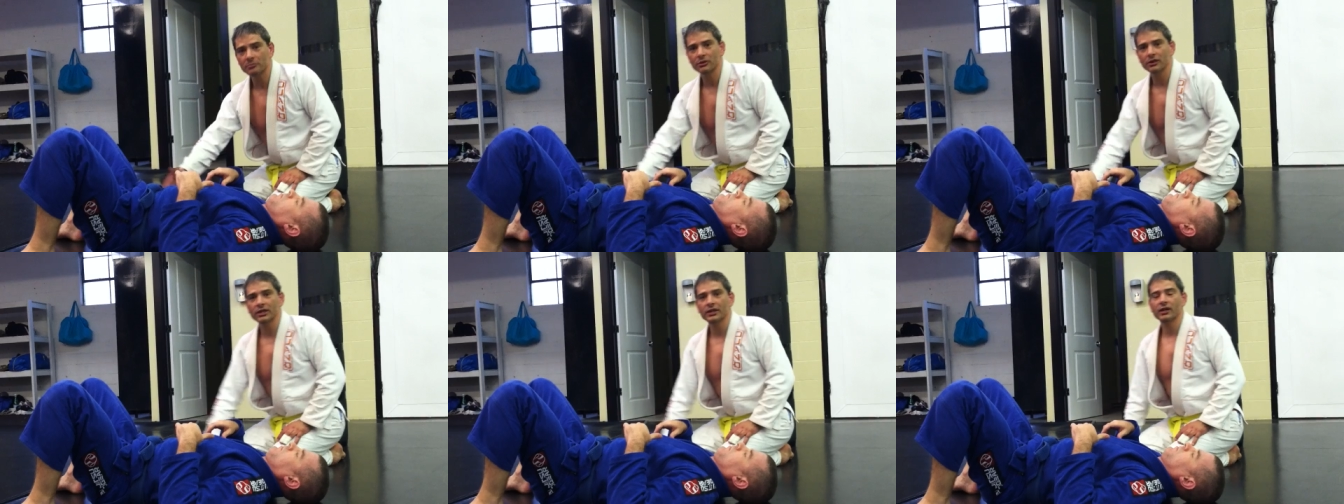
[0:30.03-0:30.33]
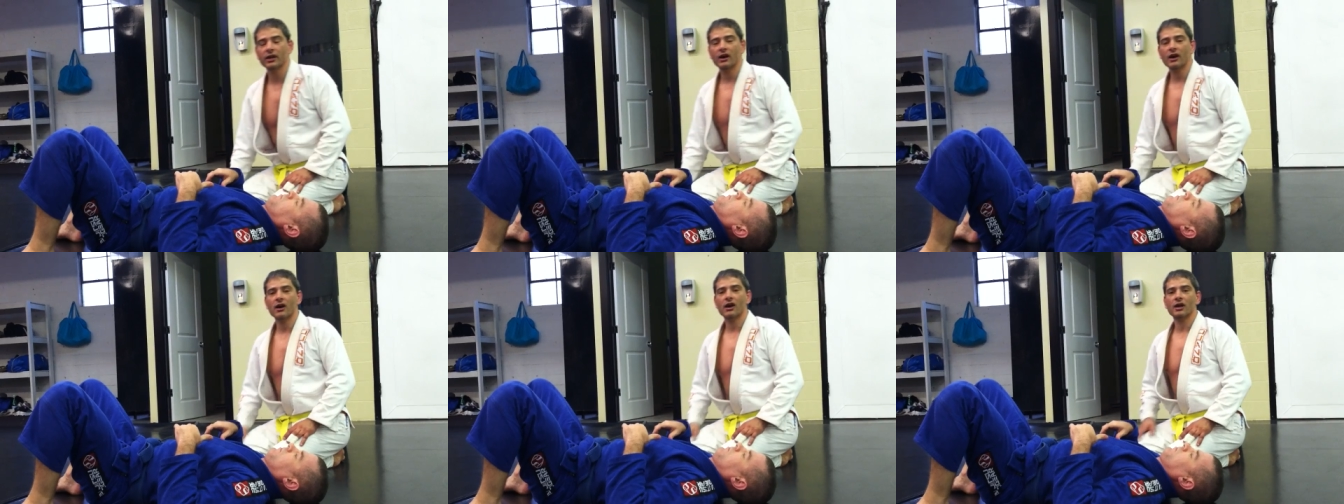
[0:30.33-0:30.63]
pulling
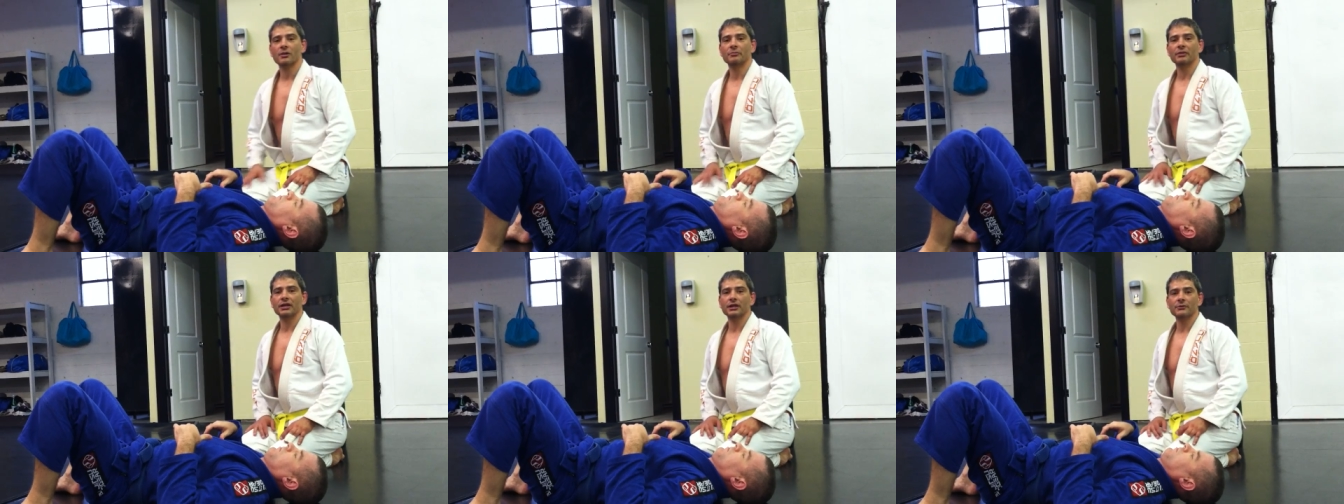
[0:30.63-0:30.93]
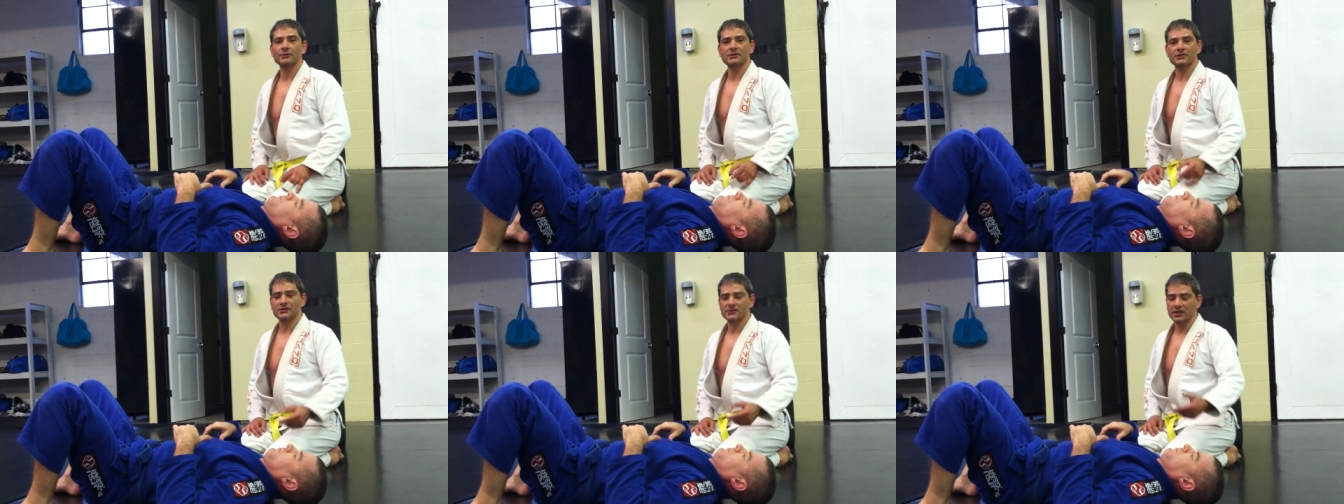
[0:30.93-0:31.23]
guard, but he
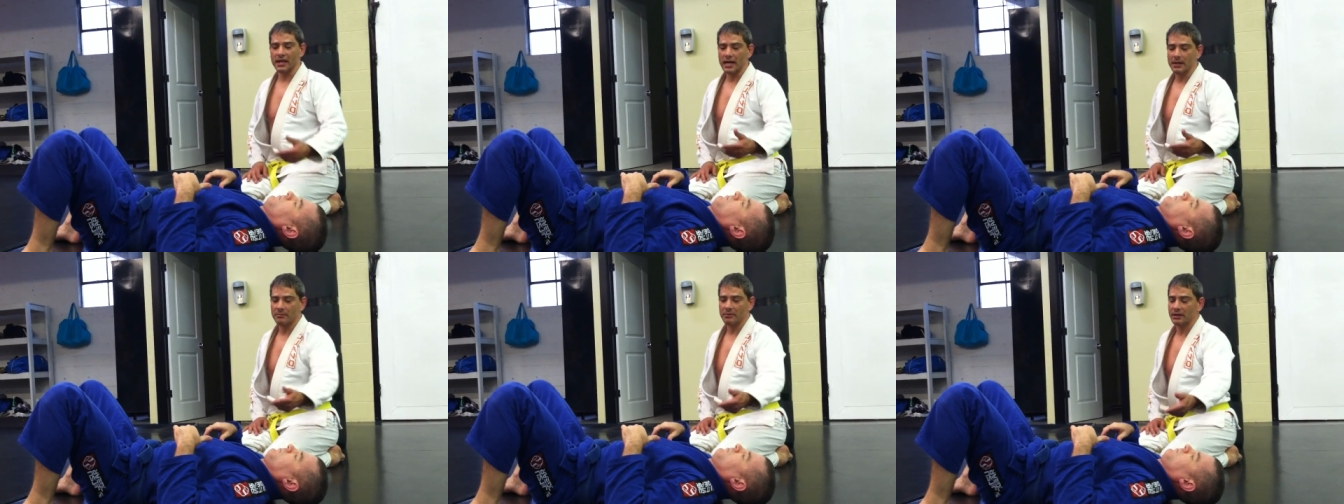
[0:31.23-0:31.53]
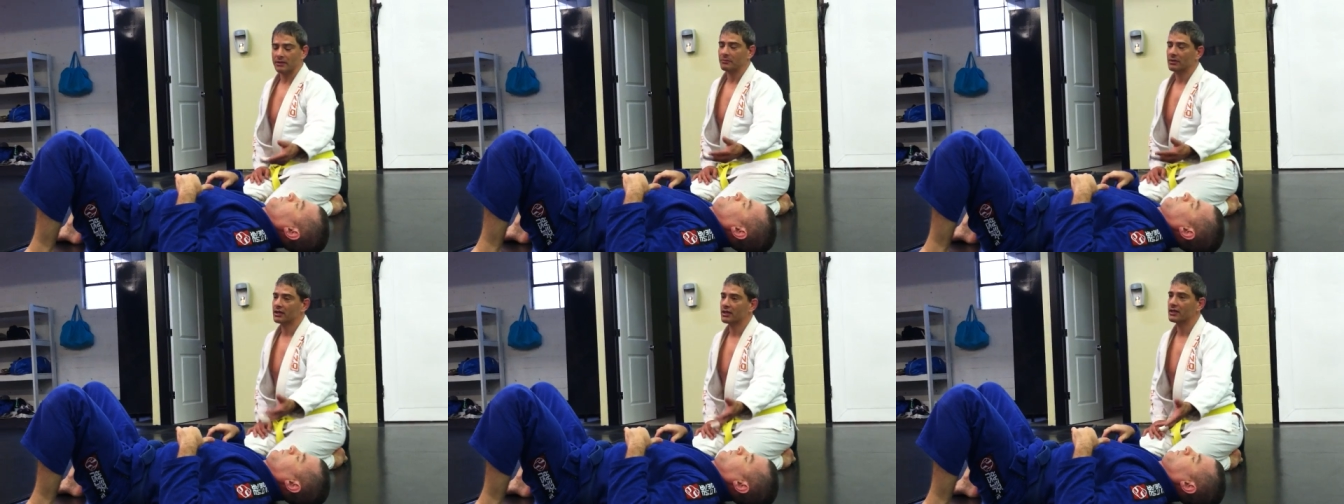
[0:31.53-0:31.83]
was
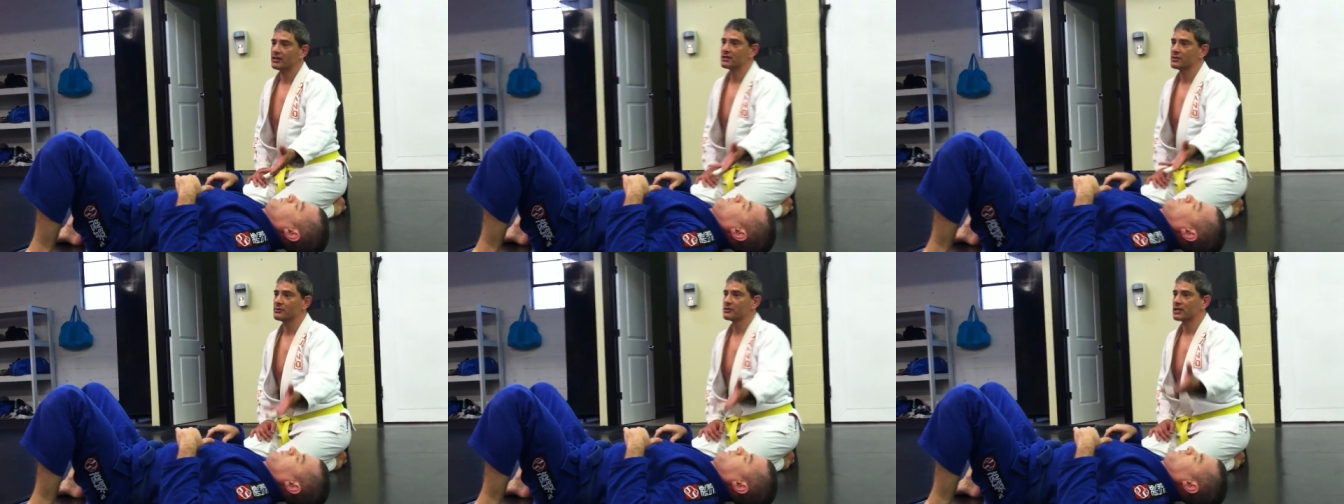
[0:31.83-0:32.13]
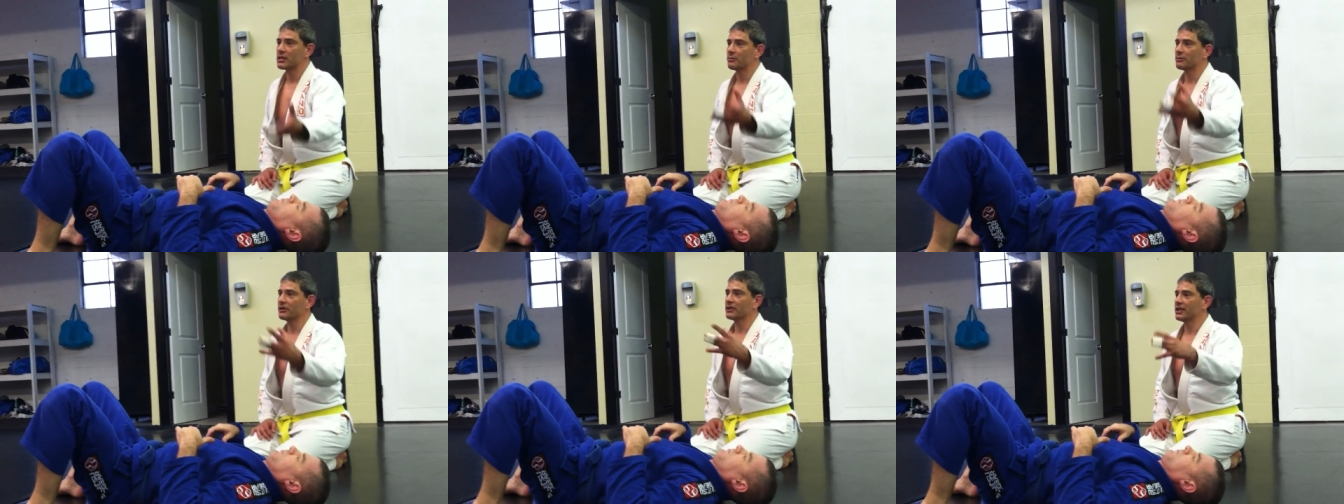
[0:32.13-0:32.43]
escaping because he was
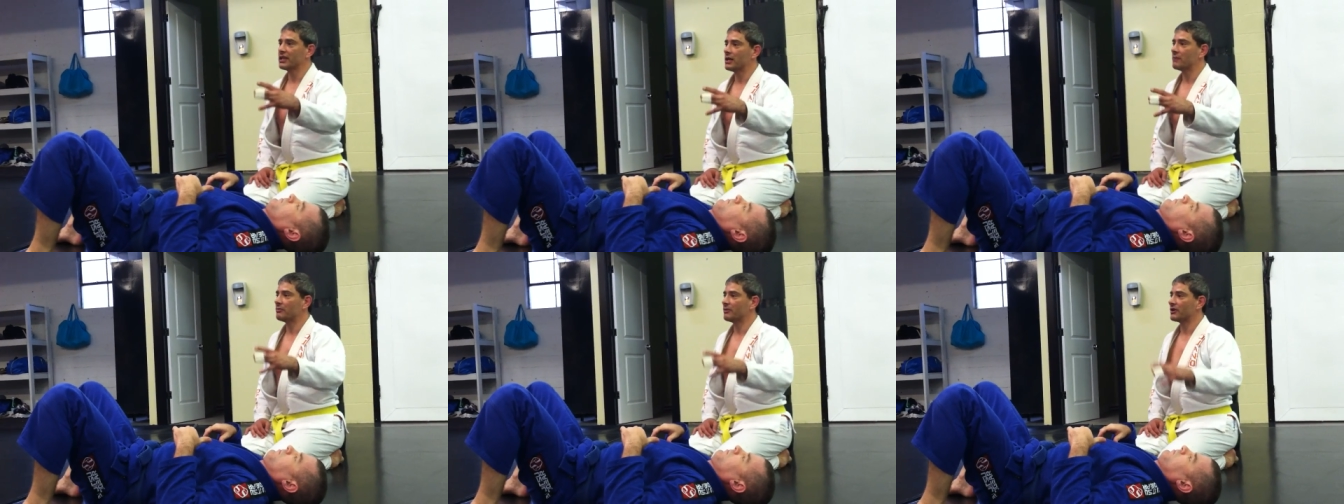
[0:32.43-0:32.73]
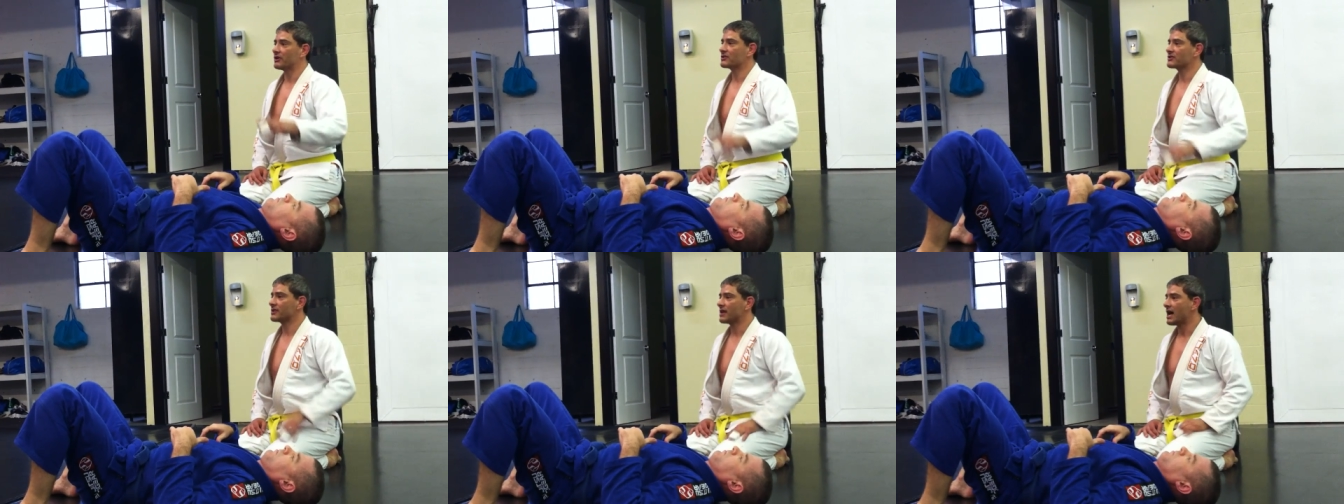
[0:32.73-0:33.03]
able to get up on
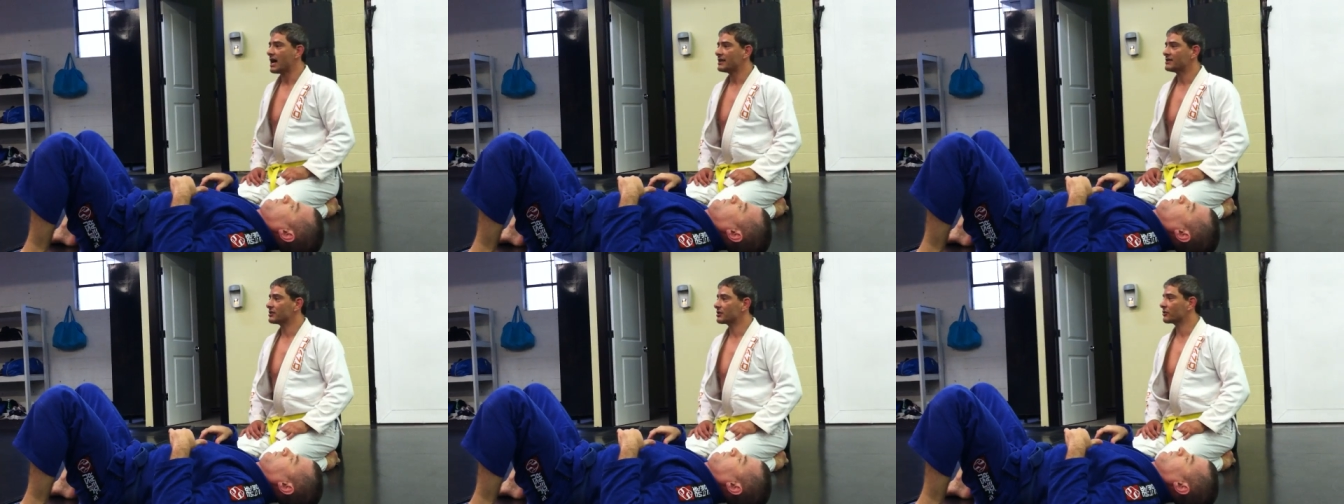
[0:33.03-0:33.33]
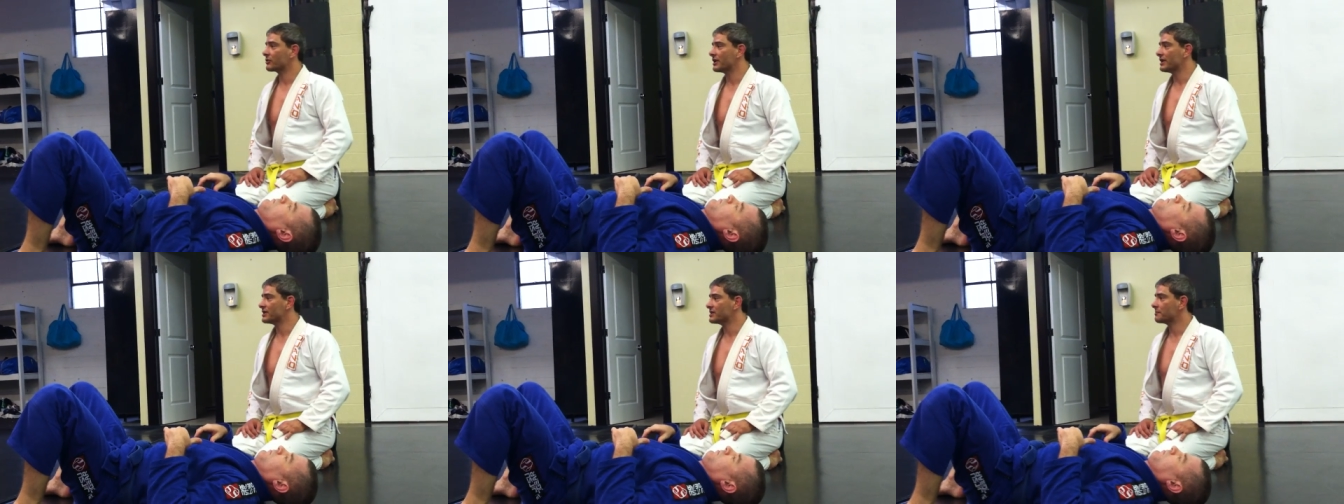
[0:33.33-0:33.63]
his side to
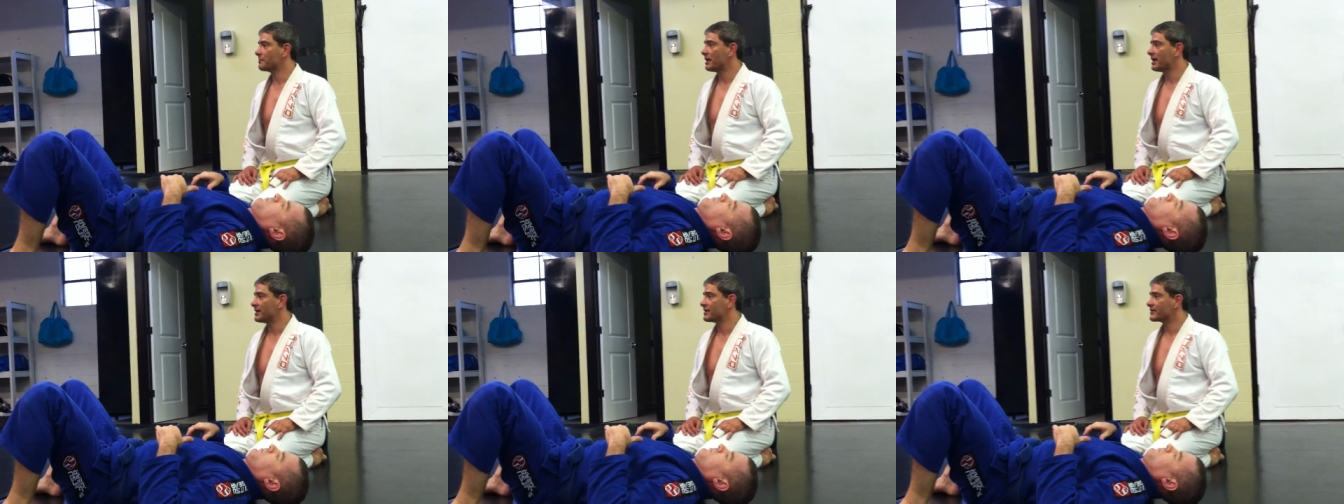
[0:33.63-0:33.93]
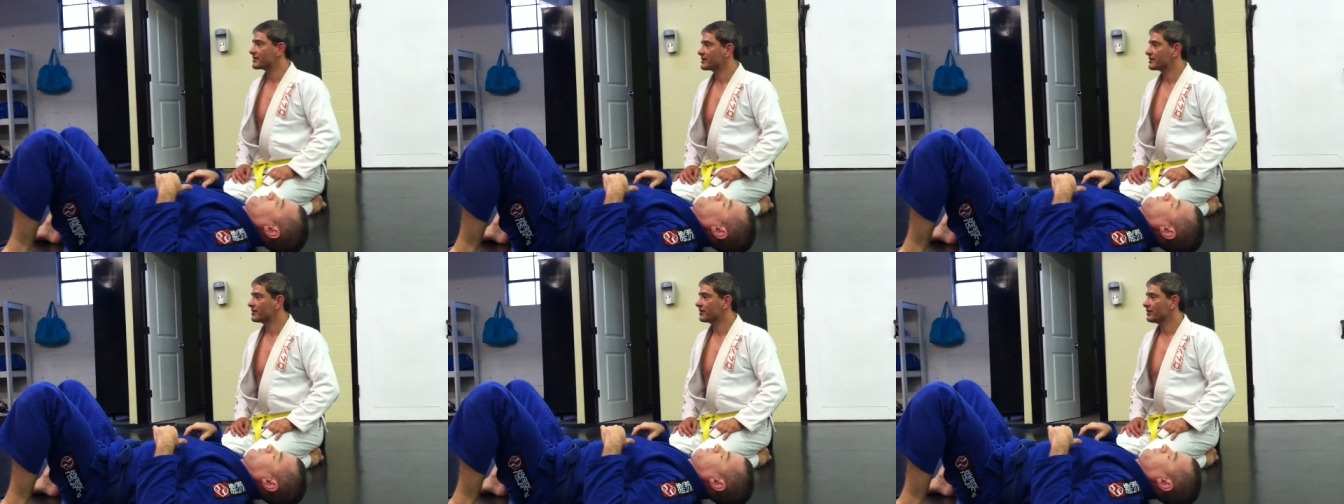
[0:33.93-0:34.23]
create space.